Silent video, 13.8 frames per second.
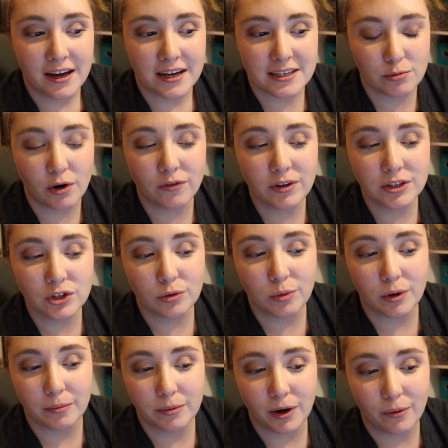because I'm not really sure
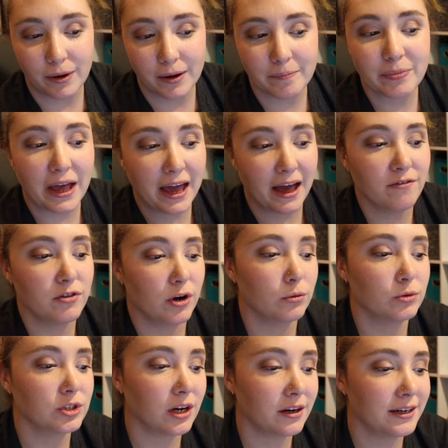where I'm going. I have
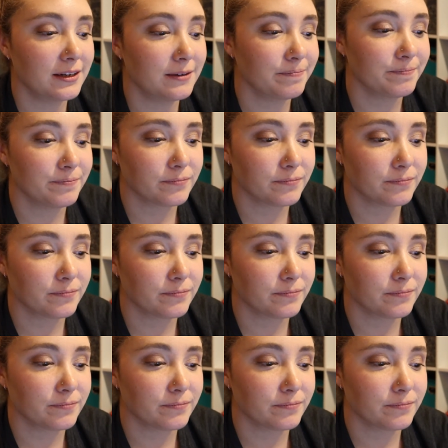notes on it,